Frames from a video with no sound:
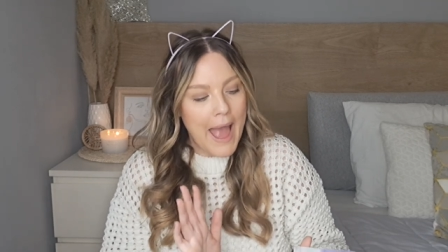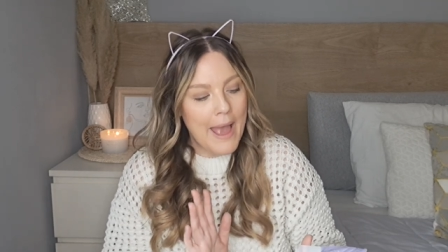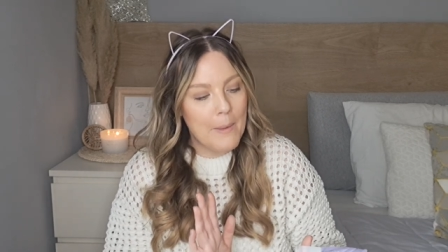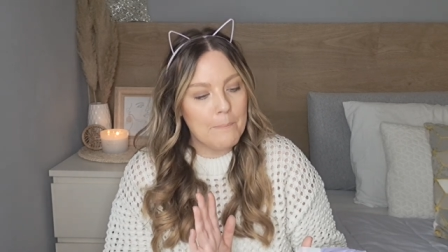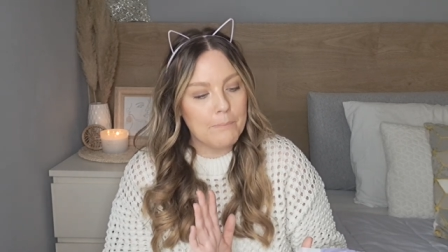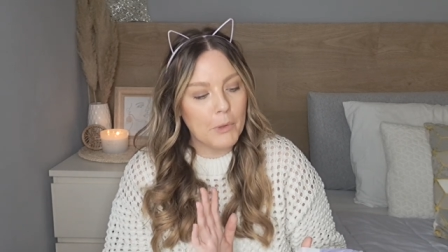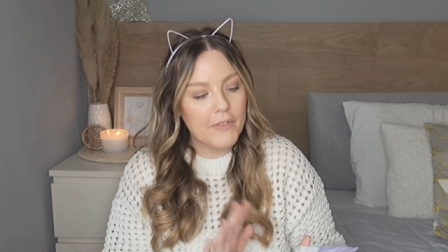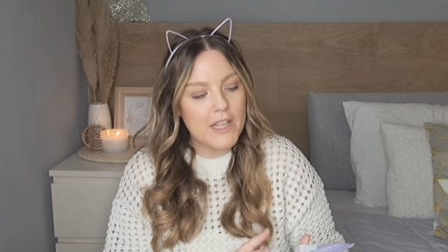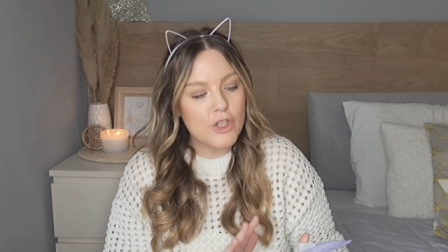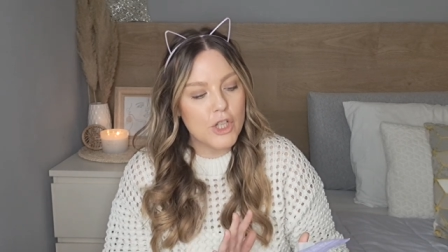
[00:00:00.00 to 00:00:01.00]
Um, but
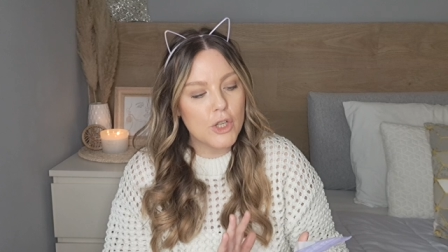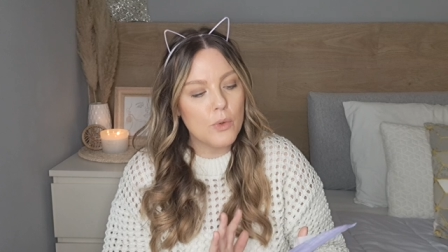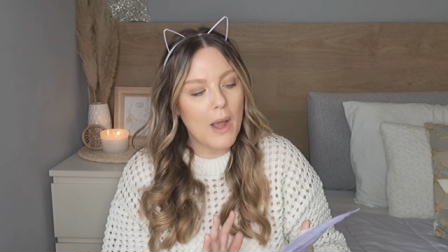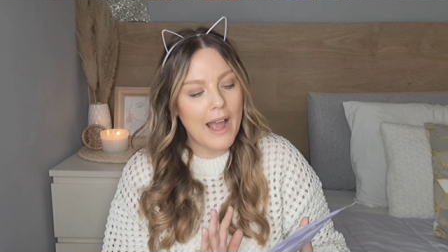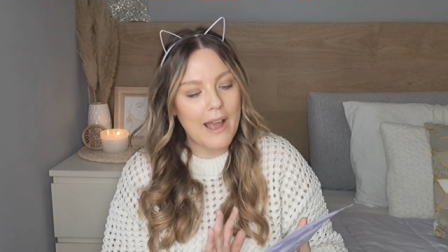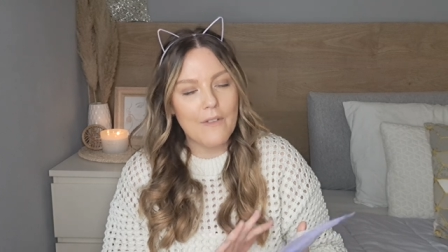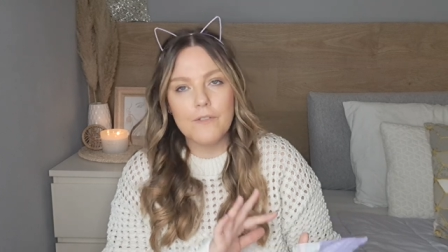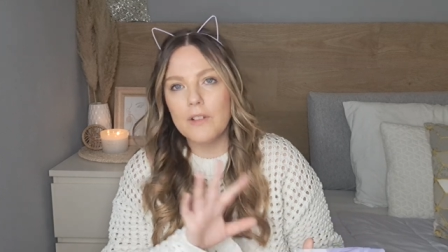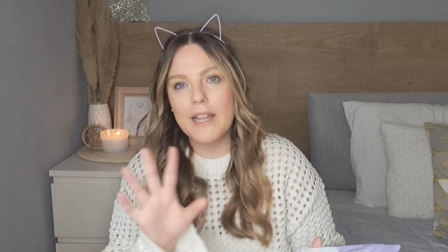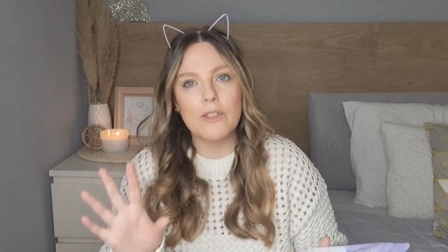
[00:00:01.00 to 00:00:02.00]
they do
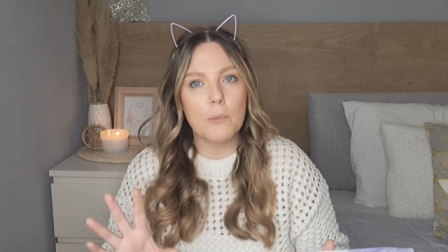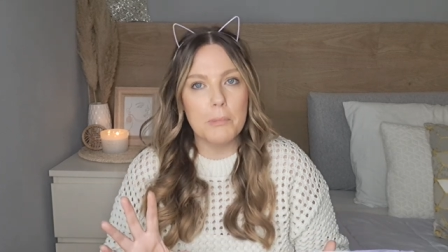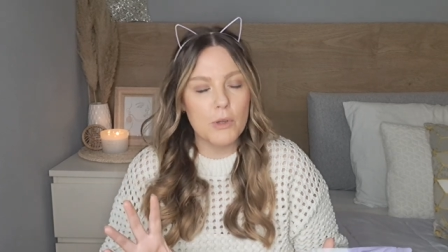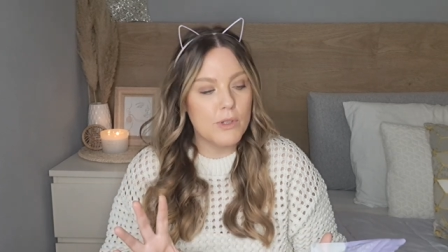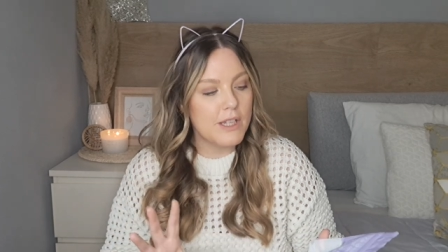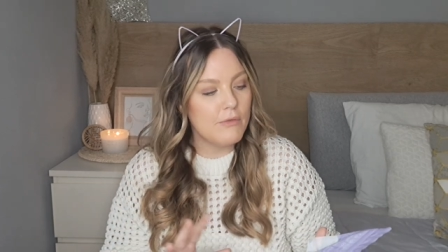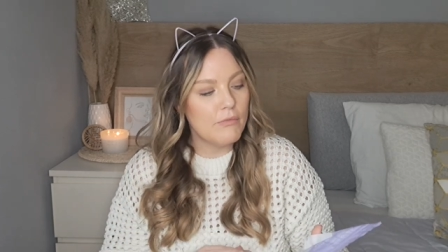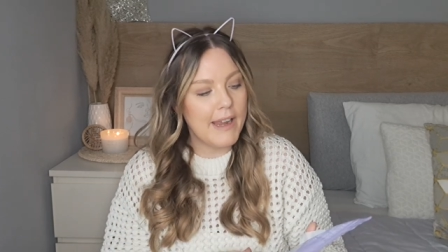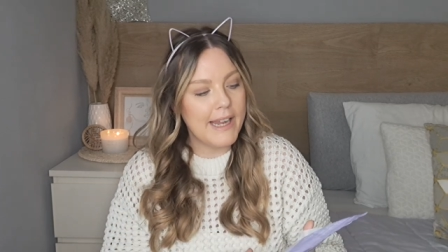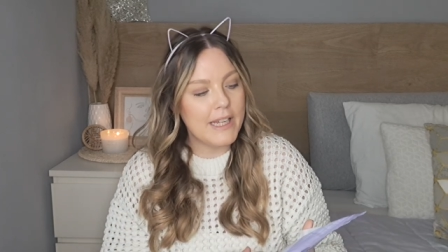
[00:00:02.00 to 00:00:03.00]
have like the beauty
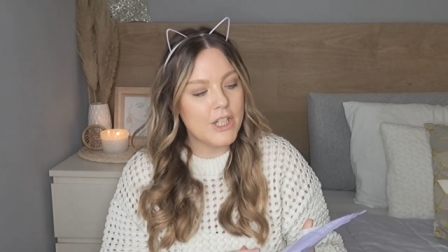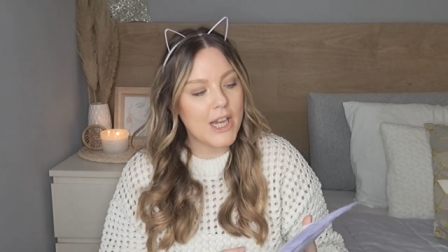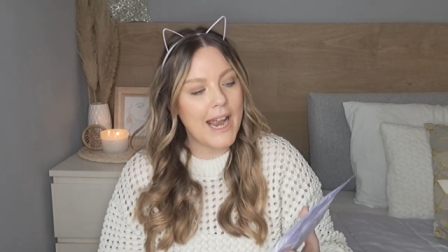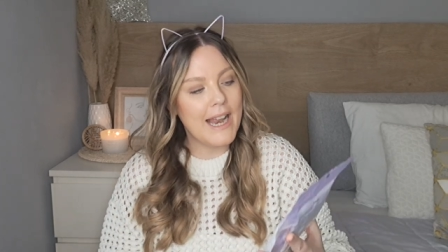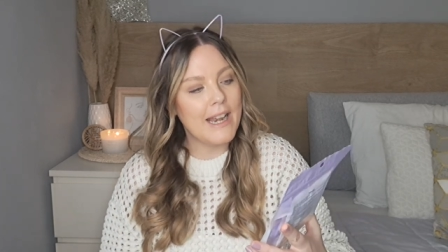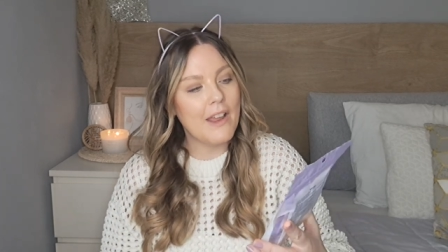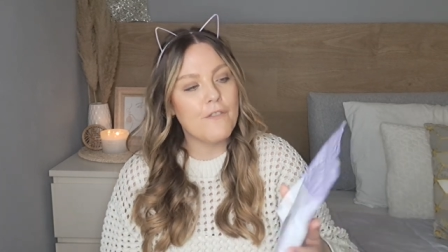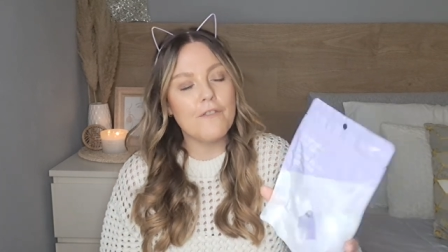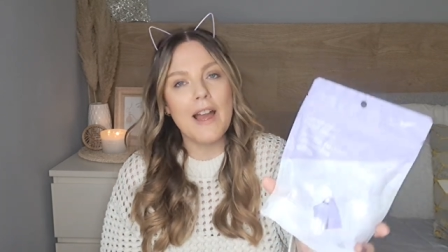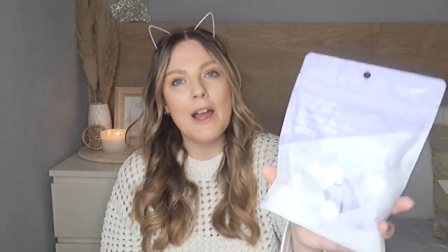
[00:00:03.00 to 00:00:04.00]
range and I
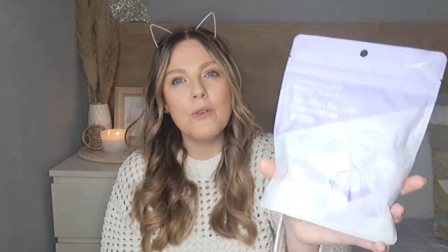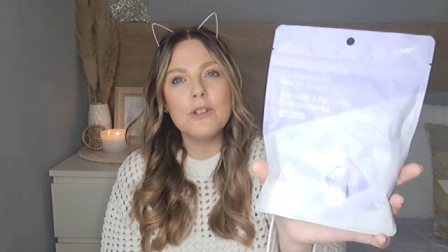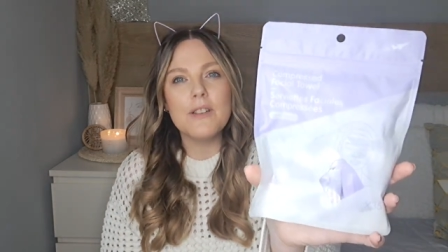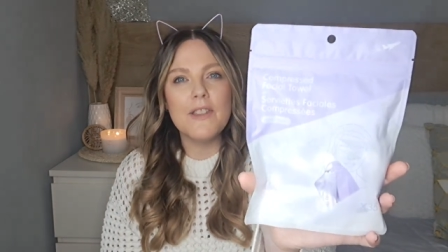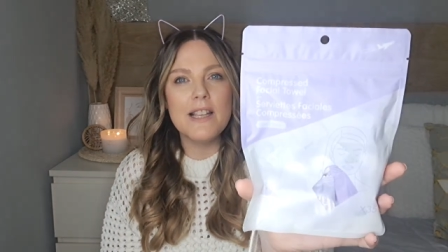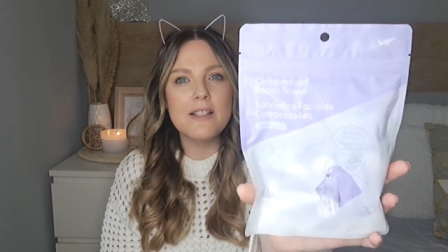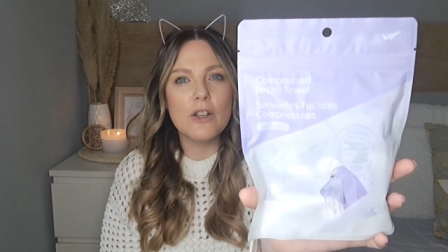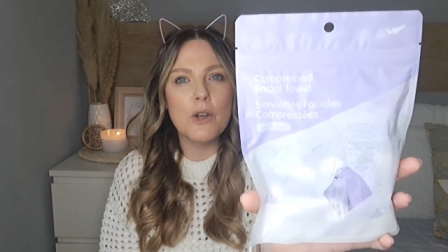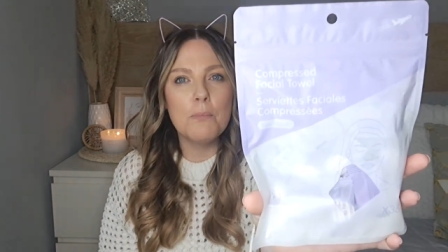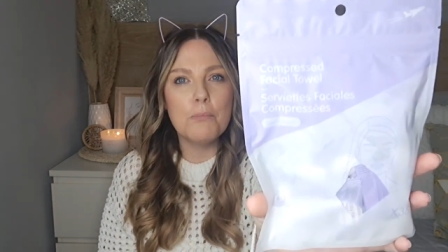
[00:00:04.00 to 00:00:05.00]
found these
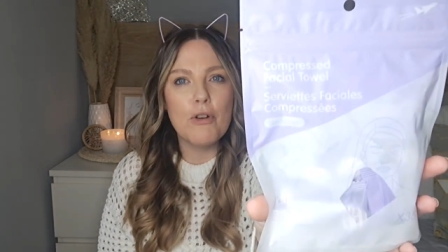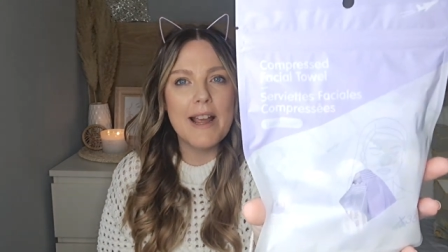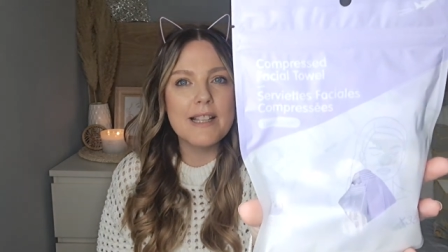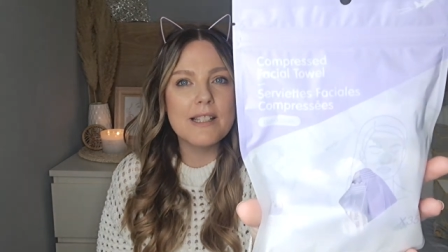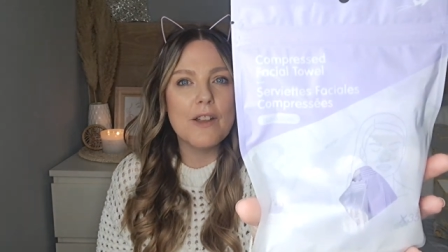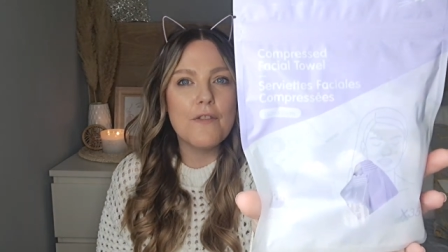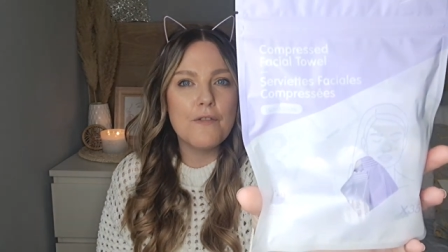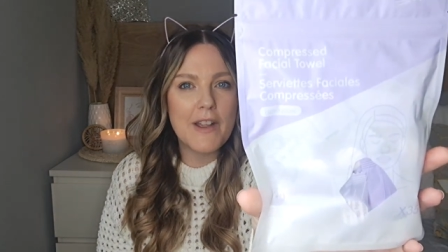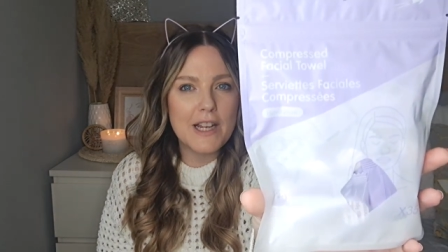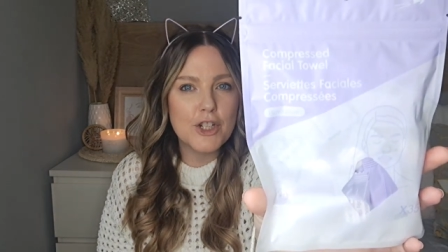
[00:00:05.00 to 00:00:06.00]
compressed
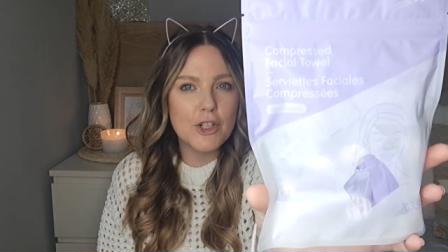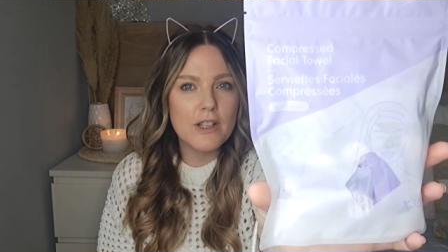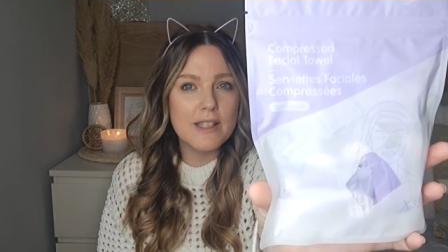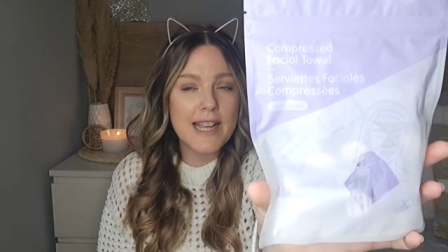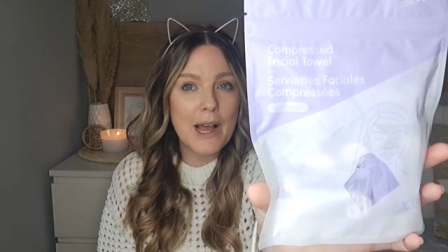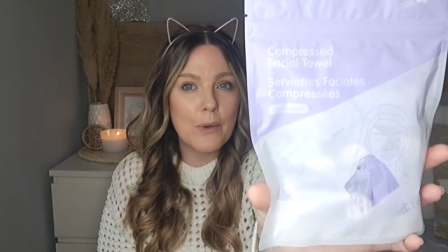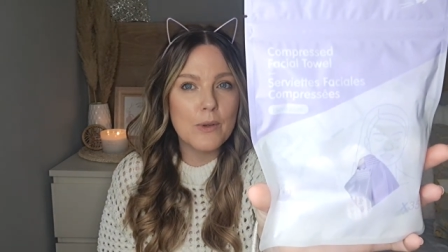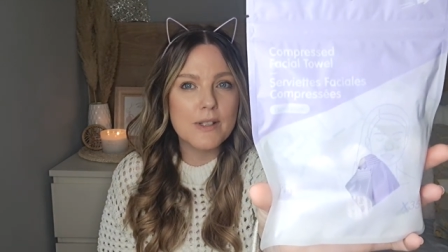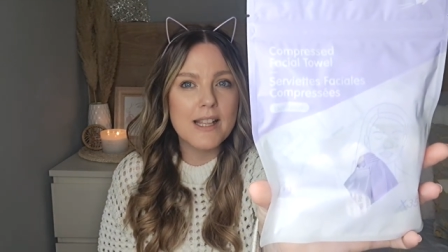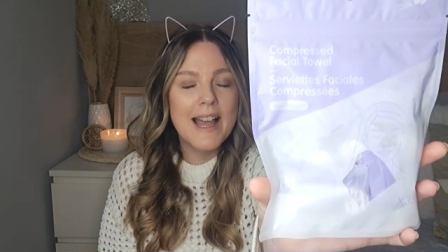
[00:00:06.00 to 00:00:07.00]
facial
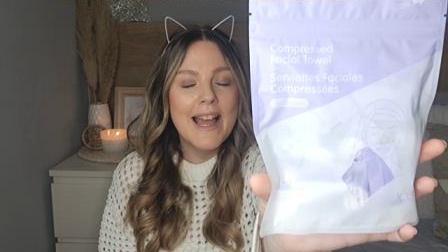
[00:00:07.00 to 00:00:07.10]
towels.